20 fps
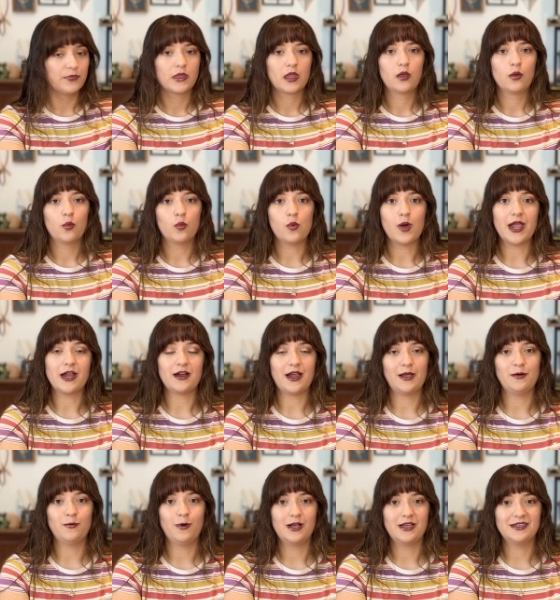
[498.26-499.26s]
where I
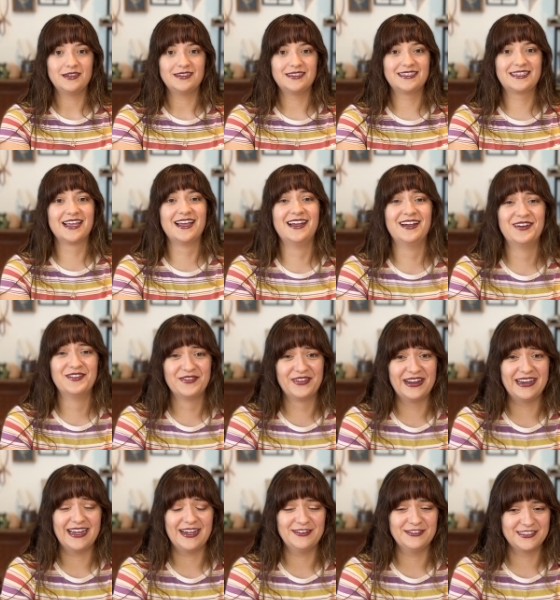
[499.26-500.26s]
was
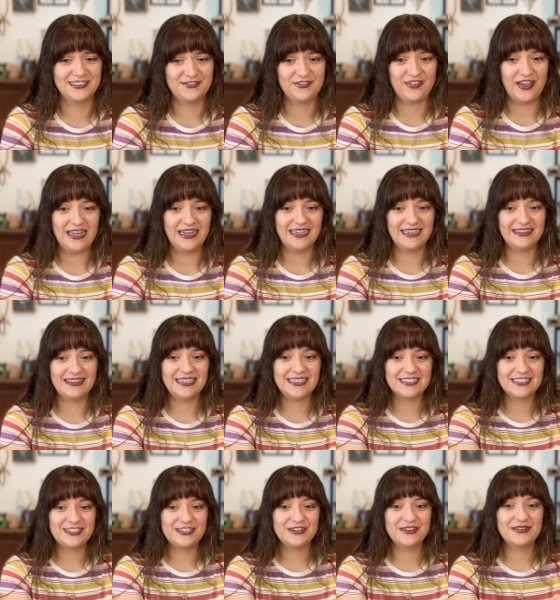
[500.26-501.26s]
when I was fading
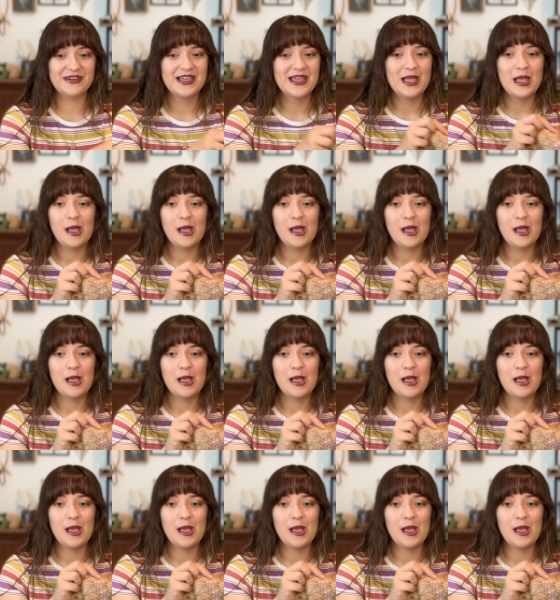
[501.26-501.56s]
these 2